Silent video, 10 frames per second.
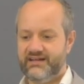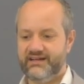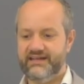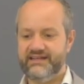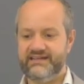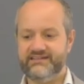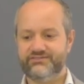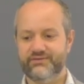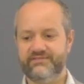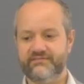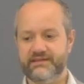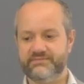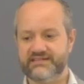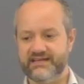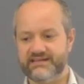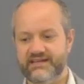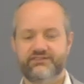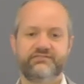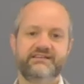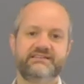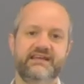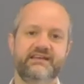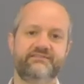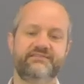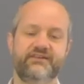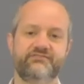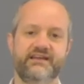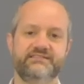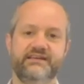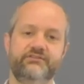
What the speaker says: leading to a 50% increase in fundraising,